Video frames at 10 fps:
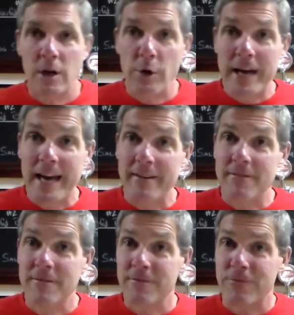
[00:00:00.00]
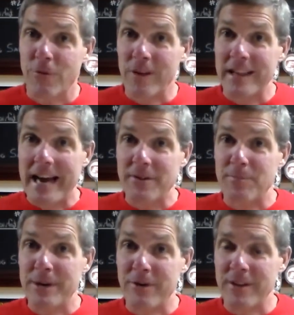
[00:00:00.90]
Okay, for the
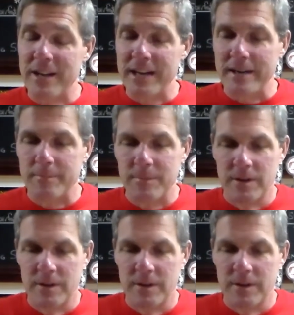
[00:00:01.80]
last beer of the night.